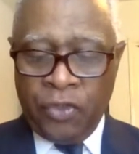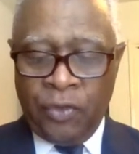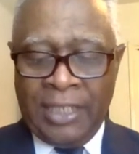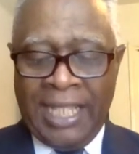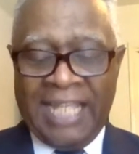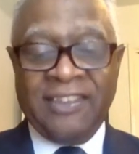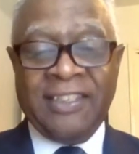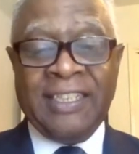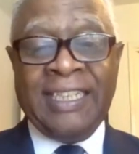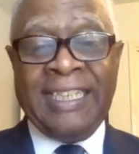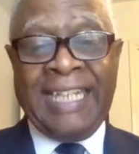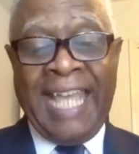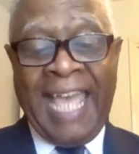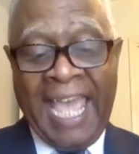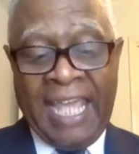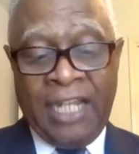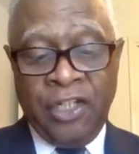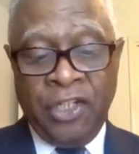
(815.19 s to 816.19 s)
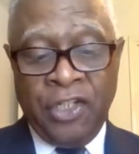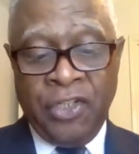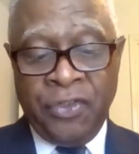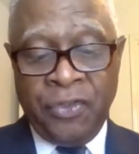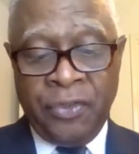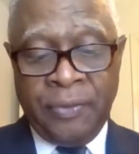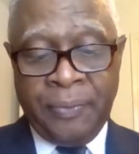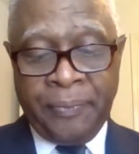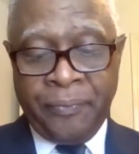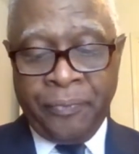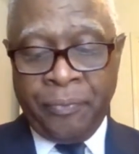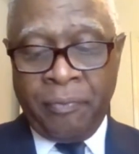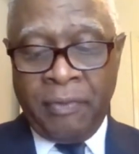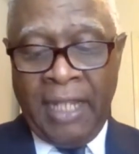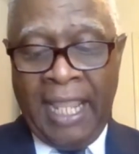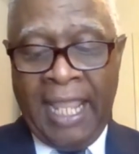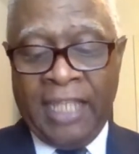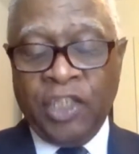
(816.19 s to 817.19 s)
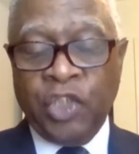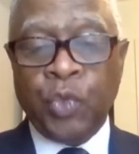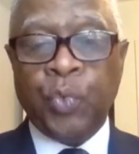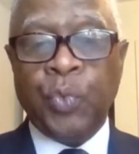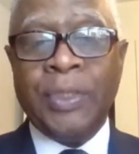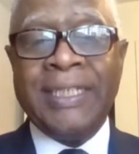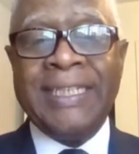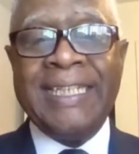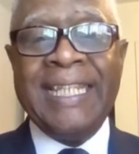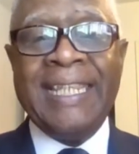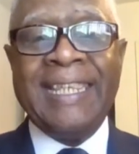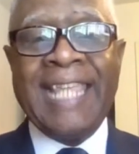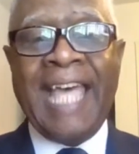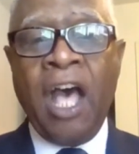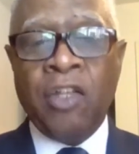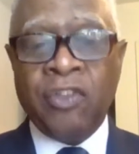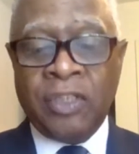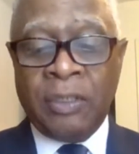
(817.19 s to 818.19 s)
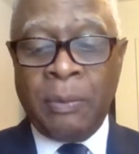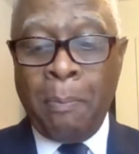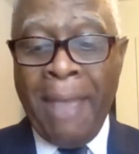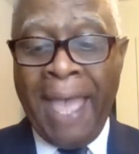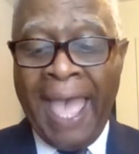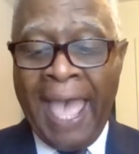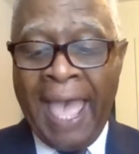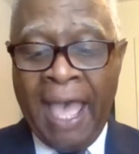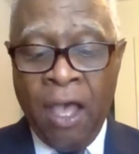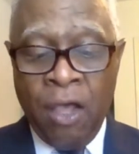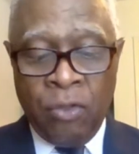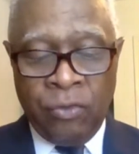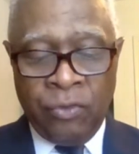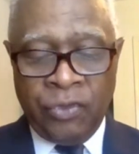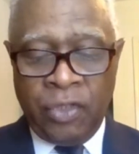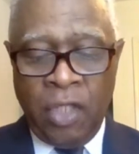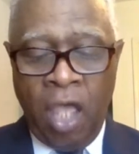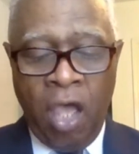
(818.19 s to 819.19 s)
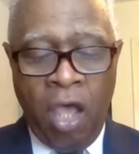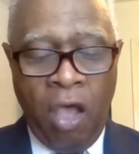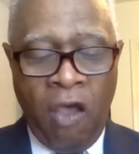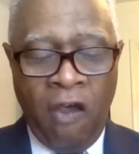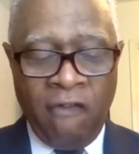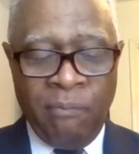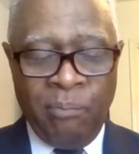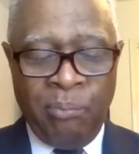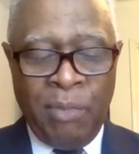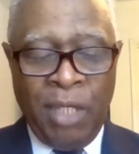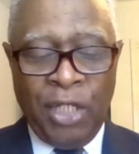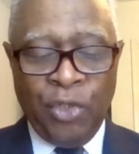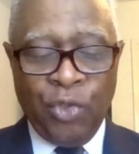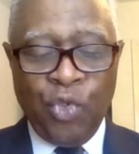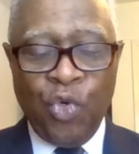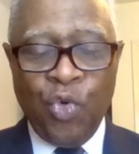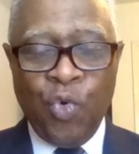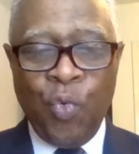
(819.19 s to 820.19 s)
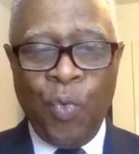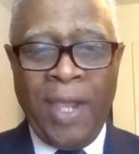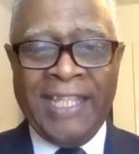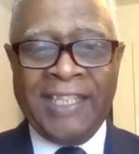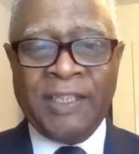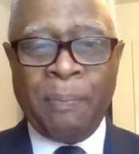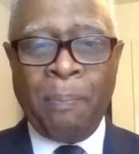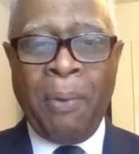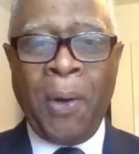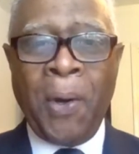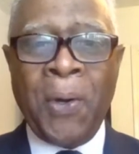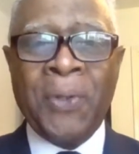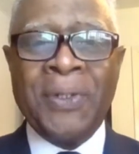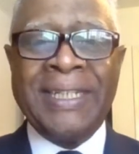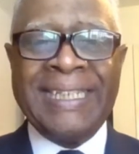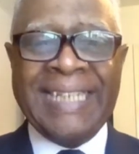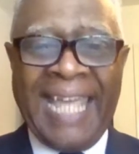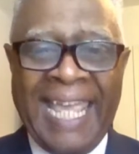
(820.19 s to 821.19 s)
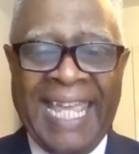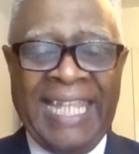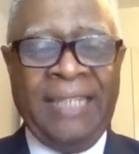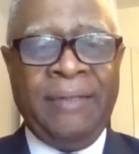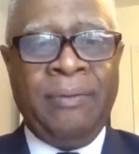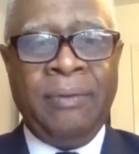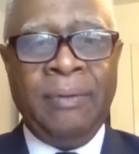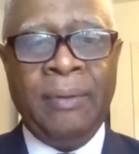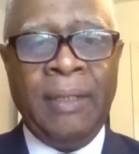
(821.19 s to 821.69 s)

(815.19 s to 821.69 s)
So that's 920,000 pounds of medical waste per day.